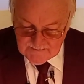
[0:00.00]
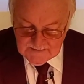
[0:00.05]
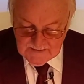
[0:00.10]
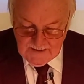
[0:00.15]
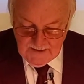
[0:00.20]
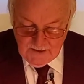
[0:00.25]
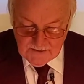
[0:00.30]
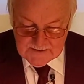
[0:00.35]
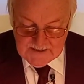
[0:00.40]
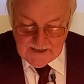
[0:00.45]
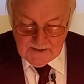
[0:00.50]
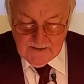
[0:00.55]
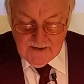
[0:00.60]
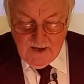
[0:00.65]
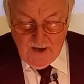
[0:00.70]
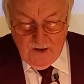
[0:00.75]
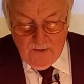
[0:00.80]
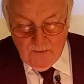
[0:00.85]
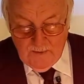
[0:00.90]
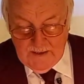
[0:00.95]
Okay,
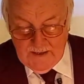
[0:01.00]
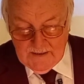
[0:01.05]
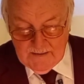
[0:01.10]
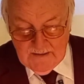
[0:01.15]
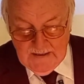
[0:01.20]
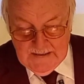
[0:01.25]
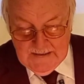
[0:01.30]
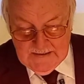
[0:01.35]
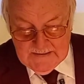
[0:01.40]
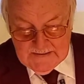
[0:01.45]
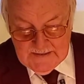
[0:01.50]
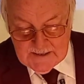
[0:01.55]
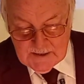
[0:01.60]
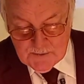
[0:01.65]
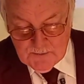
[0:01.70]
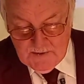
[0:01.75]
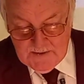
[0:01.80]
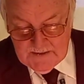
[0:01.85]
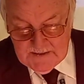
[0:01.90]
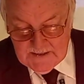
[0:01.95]
well,
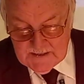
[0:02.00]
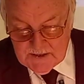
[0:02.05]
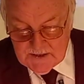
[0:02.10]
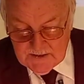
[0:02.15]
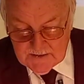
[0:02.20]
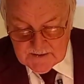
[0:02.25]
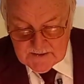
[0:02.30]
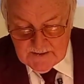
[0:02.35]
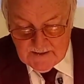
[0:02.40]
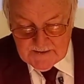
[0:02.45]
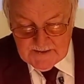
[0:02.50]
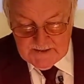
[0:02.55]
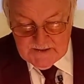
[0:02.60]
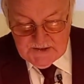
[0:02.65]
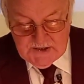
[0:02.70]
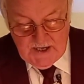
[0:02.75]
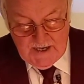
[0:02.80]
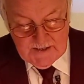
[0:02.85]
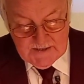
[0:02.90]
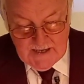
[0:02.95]
this year's nothing's
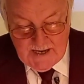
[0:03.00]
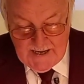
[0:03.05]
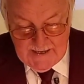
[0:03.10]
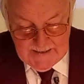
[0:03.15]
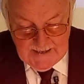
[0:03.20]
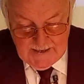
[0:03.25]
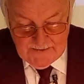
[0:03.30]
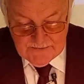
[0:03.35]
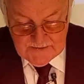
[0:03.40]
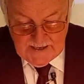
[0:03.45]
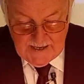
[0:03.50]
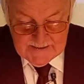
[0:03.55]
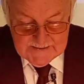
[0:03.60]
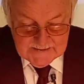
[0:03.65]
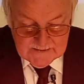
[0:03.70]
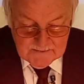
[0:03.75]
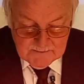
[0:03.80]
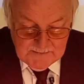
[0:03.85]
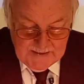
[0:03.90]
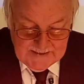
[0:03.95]
changed. I
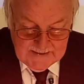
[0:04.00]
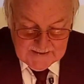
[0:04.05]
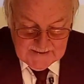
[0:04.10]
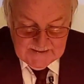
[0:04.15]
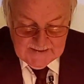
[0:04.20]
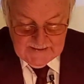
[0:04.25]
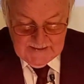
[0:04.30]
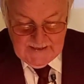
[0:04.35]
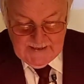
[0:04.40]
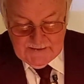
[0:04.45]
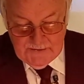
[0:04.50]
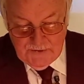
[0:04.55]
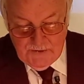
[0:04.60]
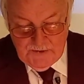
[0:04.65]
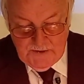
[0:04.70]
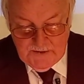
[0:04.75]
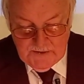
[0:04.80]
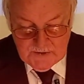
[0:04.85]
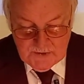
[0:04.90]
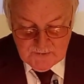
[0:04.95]
didn't make a New
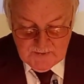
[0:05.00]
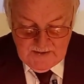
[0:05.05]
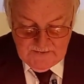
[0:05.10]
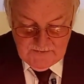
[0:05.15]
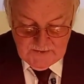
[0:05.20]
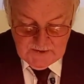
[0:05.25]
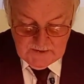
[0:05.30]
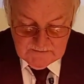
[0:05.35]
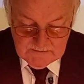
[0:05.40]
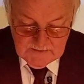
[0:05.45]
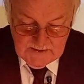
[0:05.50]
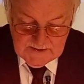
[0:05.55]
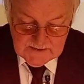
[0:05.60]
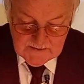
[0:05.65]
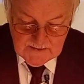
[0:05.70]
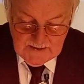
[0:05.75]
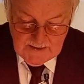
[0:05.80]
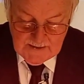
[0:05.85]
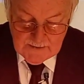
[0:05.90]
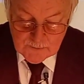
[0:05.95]
Year's
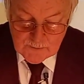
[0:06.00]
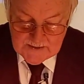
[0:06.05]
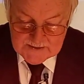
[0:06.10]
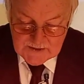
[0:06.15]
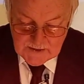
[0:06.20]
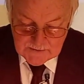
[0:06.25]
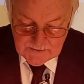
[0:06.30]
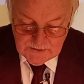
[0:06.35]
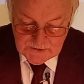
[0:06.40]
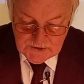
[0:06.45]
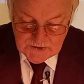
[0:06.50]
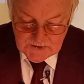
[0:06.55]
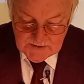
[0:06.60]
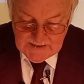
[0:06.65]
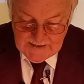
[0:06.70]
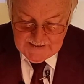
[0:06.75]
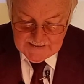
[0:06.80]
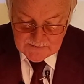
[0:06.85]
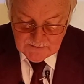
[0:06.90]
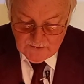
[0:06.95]
resolution
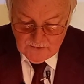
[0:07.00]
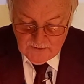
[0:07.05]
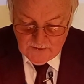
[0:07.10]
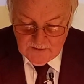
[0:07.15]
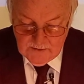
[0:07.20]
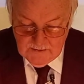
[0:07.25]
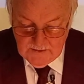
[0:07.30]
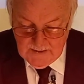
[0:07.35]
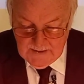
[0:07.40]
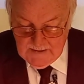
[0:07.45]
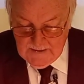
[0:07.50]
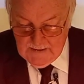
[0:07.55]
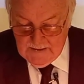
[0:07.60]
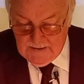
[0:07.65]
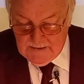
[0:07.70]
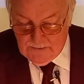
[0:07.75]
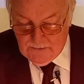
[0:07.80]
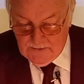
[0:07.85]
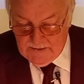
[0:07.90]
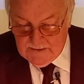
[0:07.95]
at all.
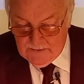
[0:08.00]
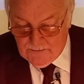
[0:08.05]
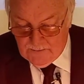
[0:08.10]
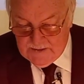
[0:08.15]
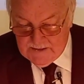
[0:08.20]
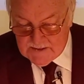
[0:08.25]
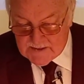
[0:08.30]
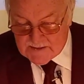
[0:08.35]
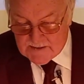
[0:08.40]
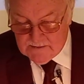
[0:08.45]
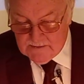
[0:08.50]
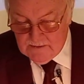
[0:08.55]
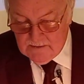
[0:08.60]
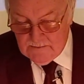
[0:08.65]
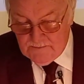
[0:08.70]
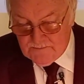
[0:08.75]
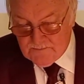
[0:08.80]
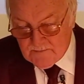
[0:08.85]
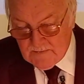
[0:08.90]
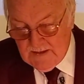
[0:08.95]
We
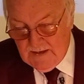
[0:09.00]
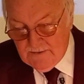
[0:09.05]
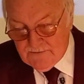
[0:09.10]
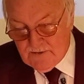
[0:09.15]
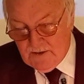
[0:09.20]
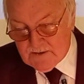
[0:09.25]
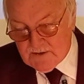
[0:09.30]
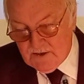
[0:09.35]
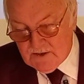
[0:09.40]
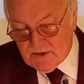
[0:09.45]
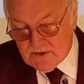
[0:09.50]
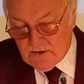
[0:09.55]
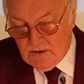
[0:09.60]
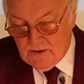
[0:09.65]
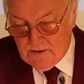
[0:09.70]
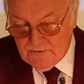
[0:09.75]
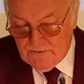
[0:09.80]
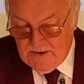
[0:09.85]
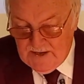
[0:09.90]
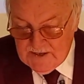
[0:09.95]
still have got the
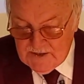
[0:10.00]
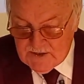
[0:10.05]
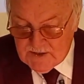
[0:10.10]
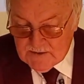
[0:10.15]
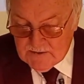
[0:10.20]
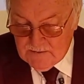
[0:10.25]
starvation,